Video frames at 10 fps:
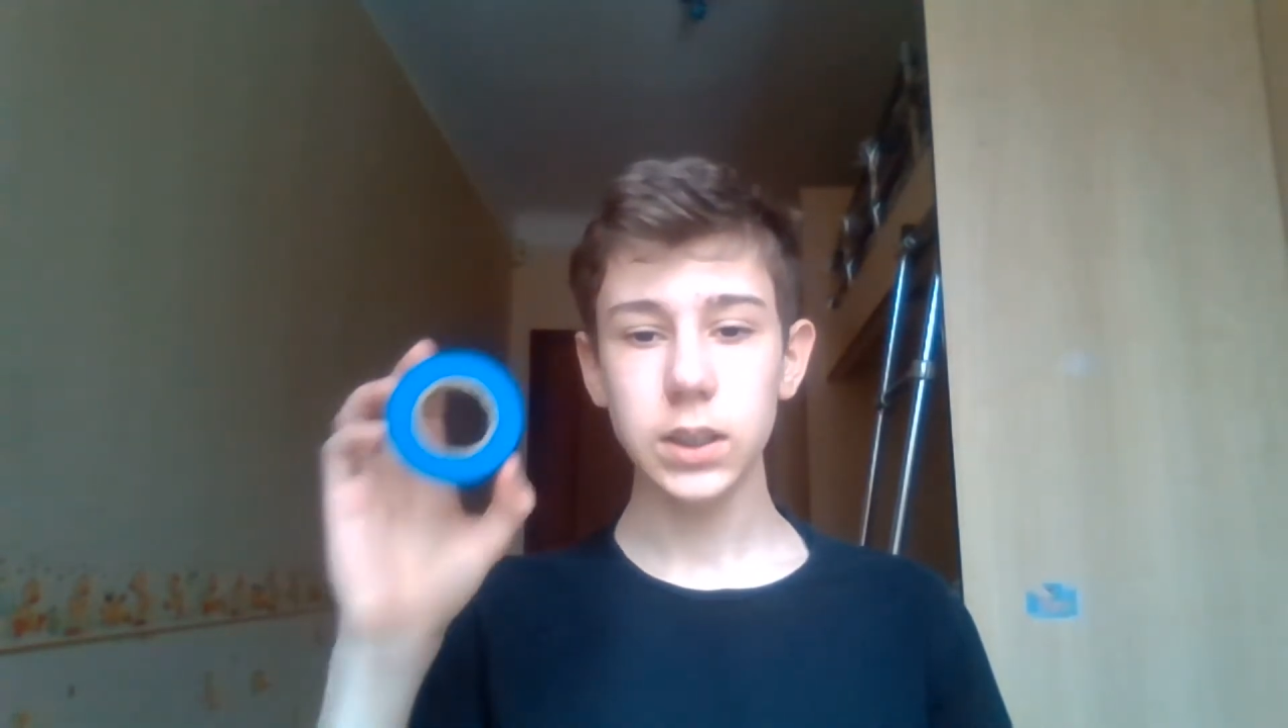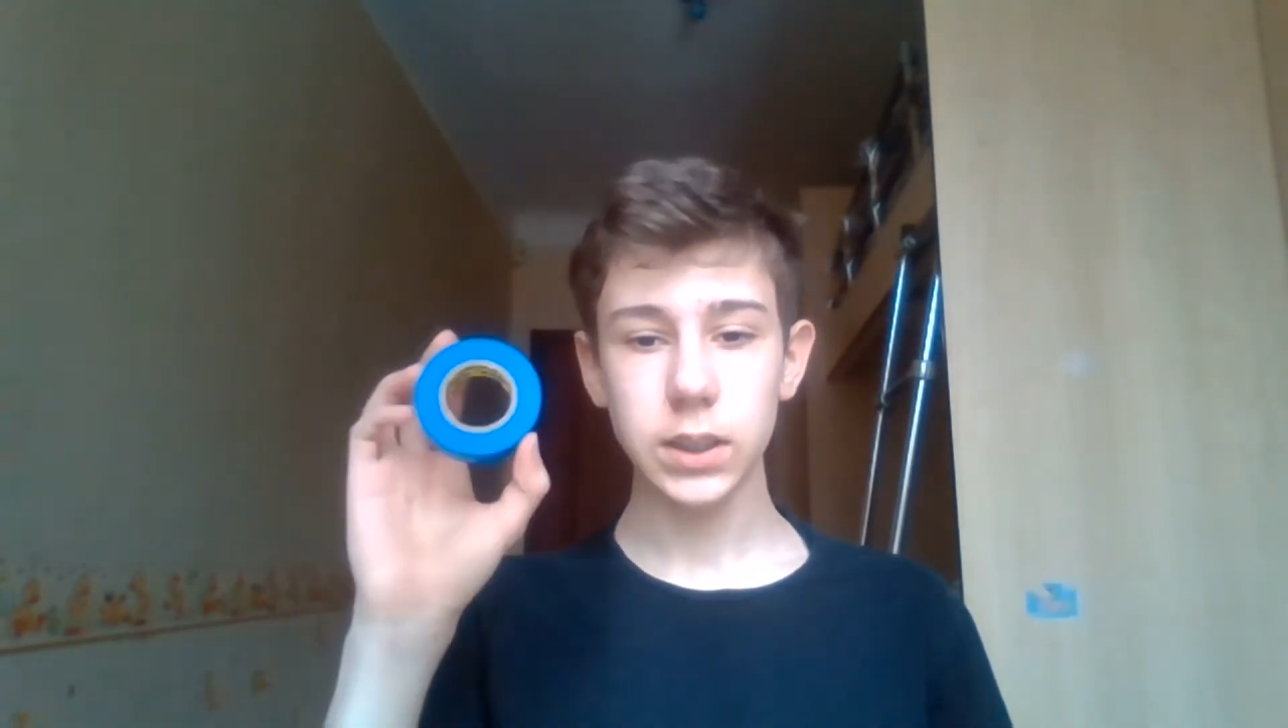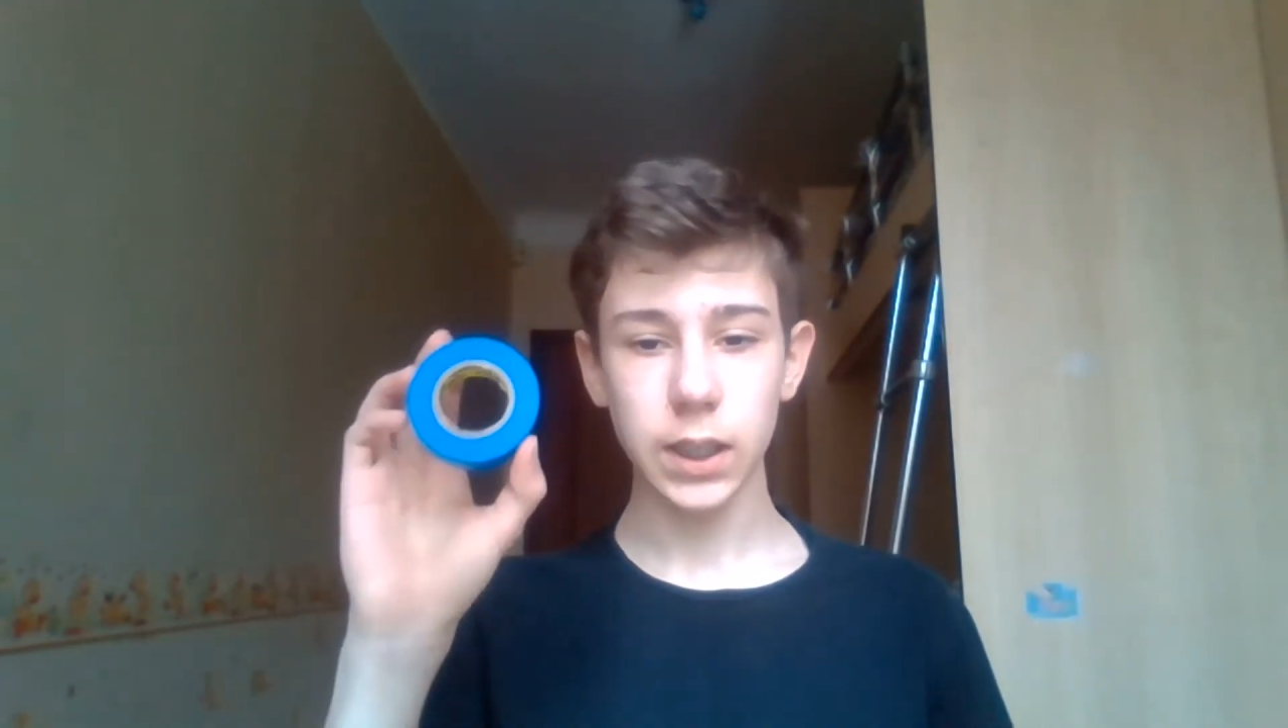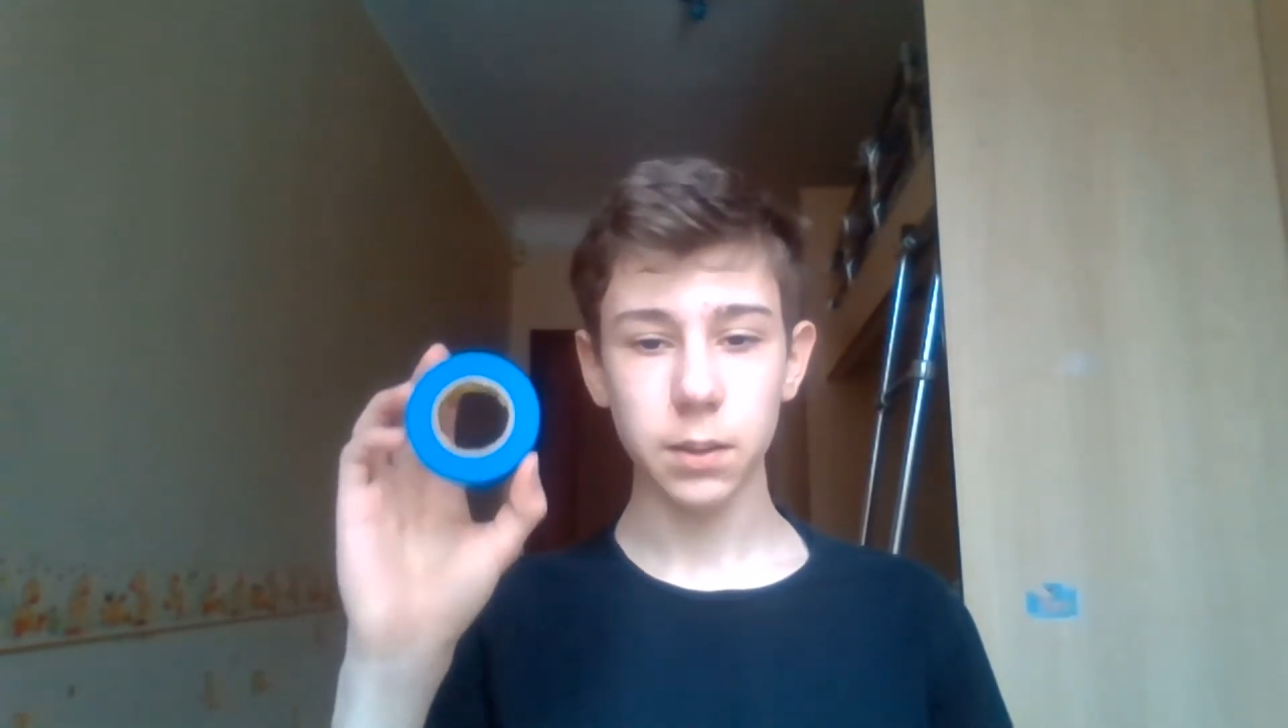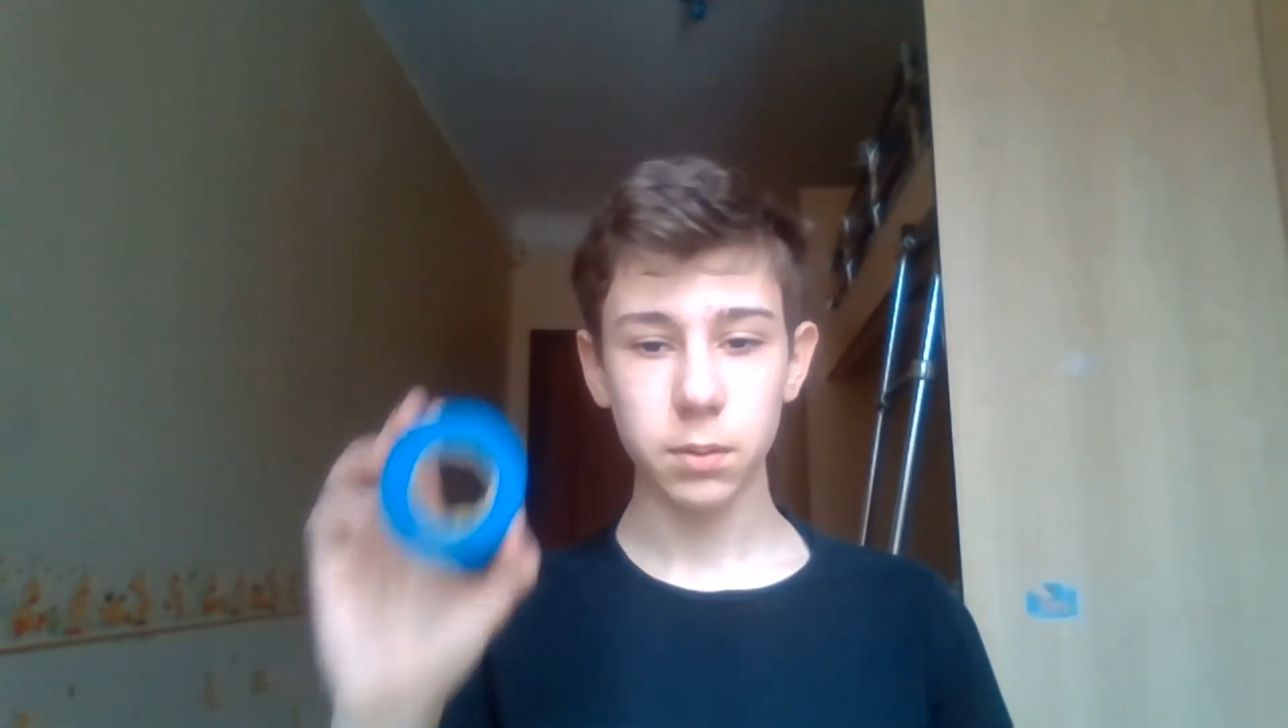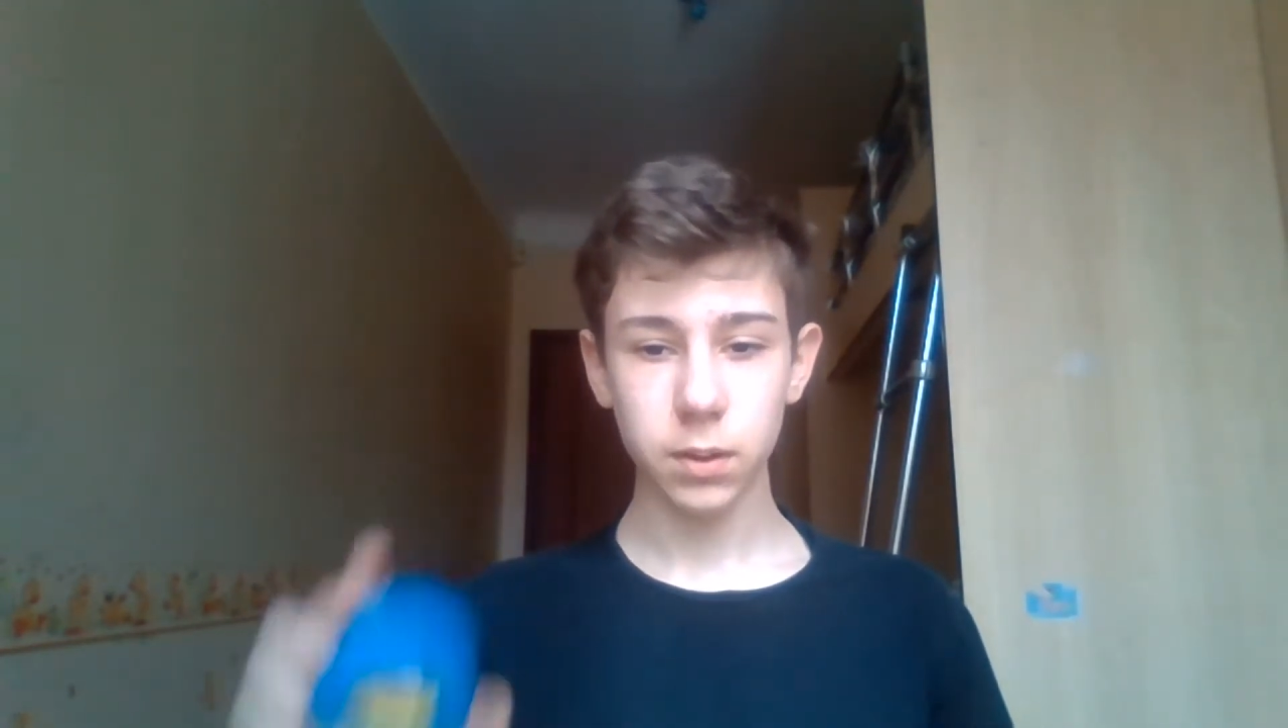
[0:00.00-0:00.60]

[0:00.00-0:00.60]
tape,